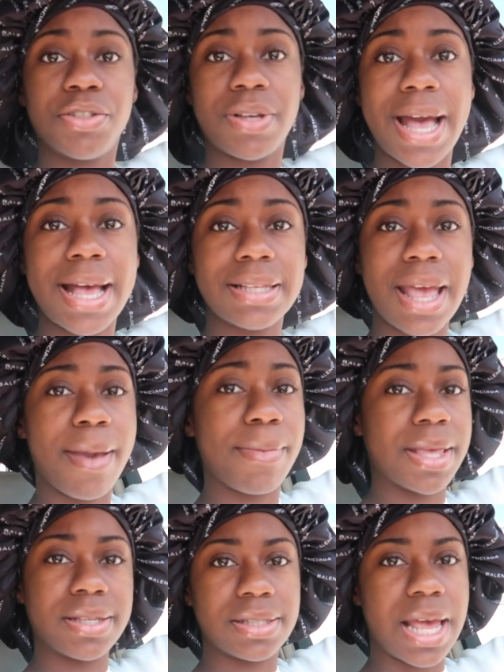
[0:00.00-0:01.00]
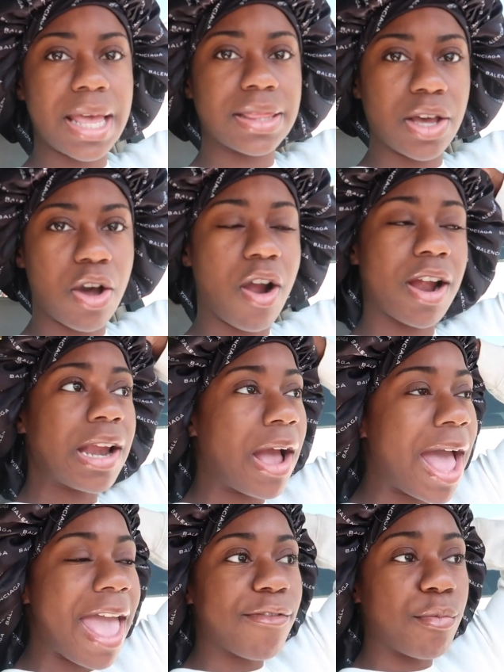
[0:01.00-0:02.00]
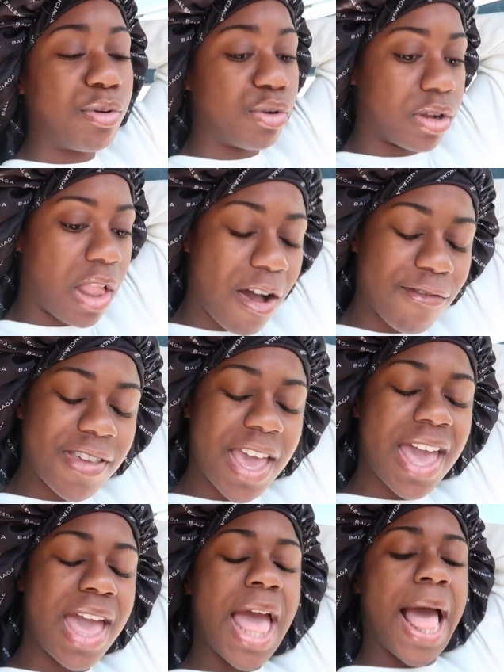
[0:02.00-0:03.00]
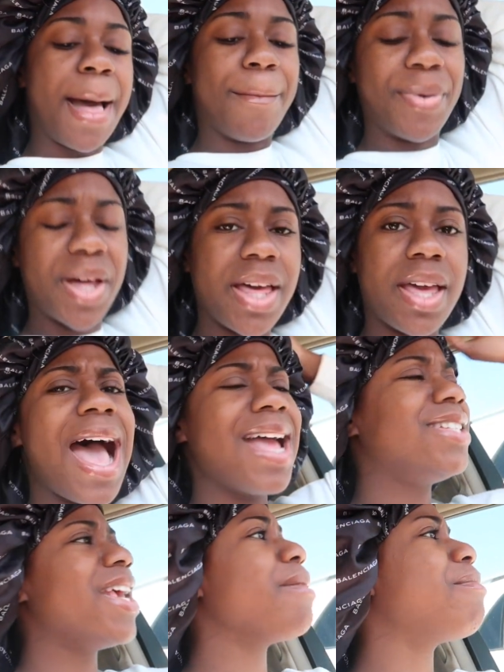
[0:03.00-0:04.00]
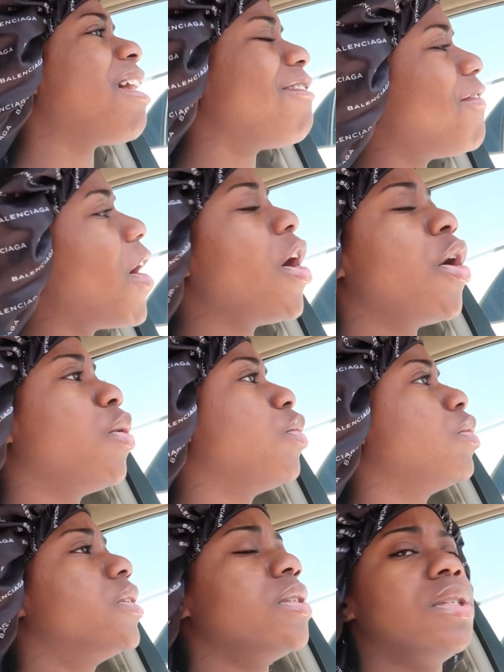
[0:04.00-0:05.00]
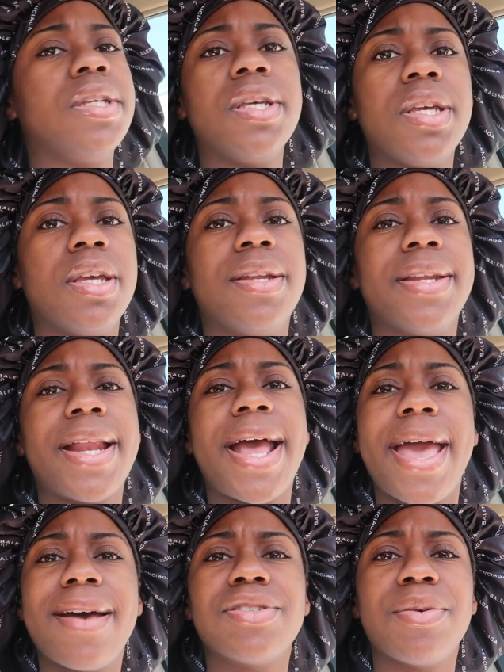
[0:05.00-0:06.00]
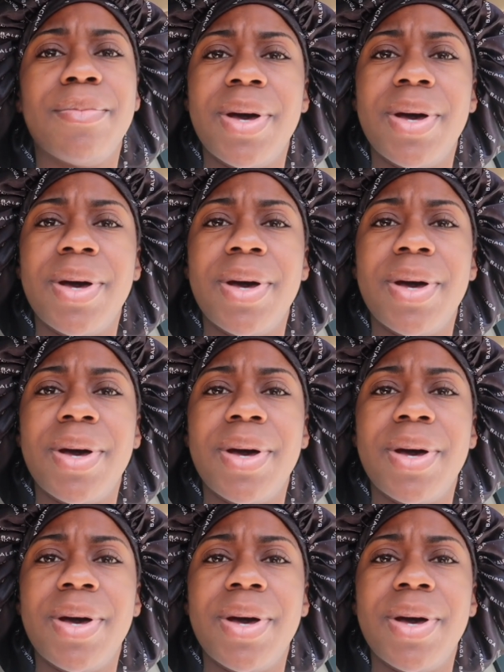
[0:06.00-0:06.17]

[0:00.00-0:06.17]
you guys. I'm inside the car now. I haven't pulled off yet, but I checked my phone to see that I have some